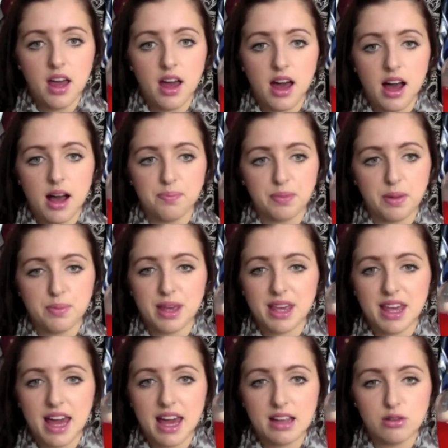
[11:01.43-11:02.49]
But
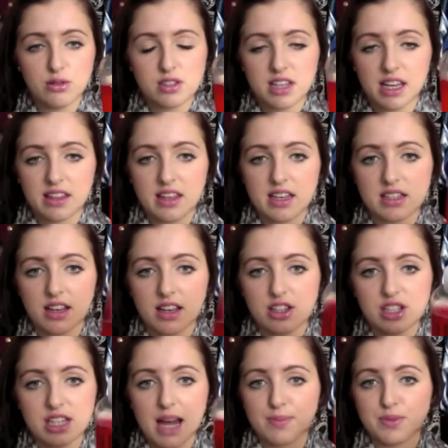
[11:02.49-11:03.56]
yeah, it looks like this. I
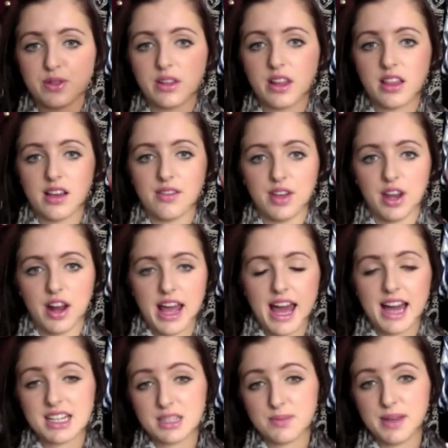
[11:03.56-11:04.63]
just absolutely love it. I
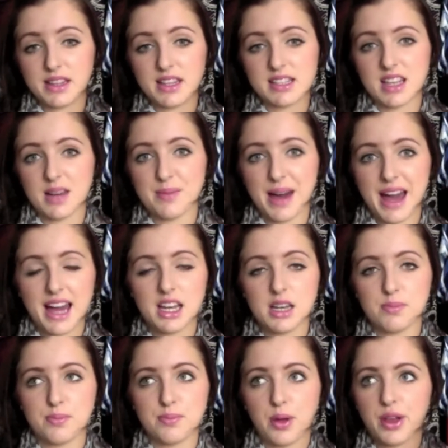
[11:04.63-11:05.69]
had to pick this up. I hadn't
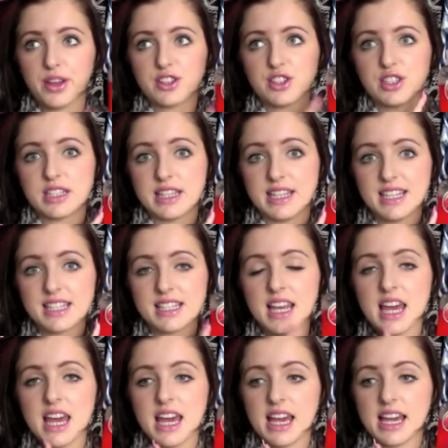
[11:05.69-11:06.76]
purchased this
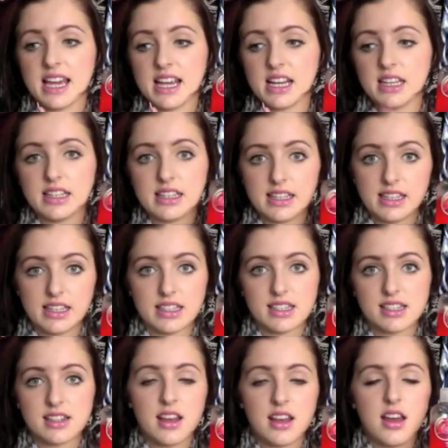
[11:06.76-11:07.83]
in
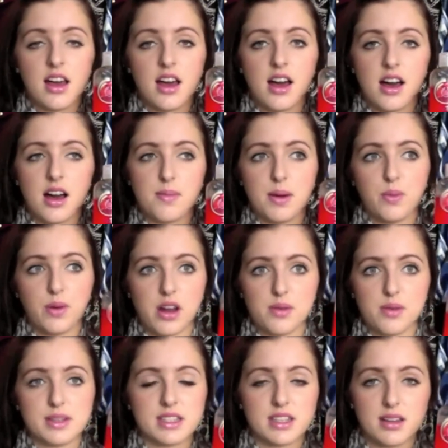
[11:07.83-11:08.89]
years. And when I
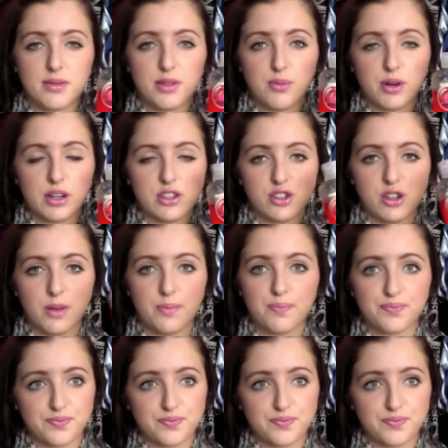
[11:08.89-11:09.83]
was at the Body Shop